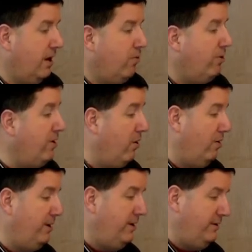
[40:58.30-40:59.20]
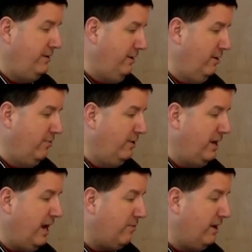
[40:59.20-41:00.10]
Well, no, I mean,
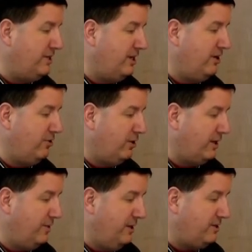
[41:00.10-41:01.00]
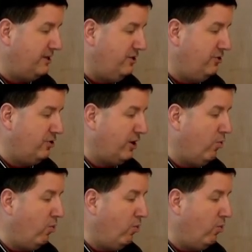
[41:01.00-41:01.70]
heck, when I sit here and look at this, and you look at